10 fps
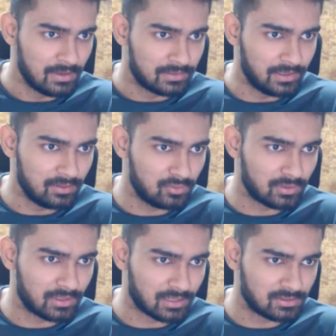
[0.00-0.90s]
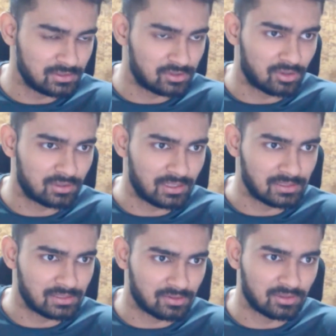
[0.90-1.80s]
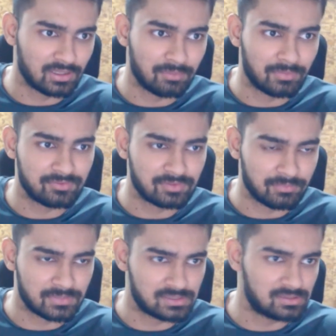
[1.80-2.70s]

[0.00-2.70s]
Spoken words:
Then you can actually sort these on the number of submissions